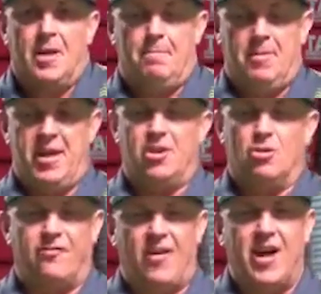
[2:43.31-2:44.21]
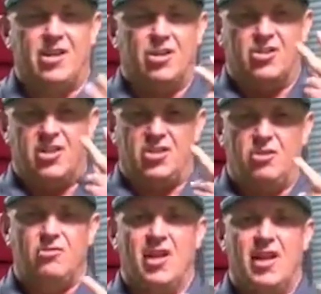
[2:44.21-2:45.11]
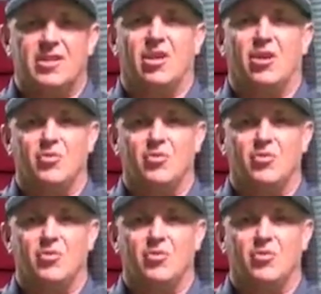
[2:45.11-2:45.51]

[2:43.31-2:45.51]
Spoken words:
meet, you'll see two things that are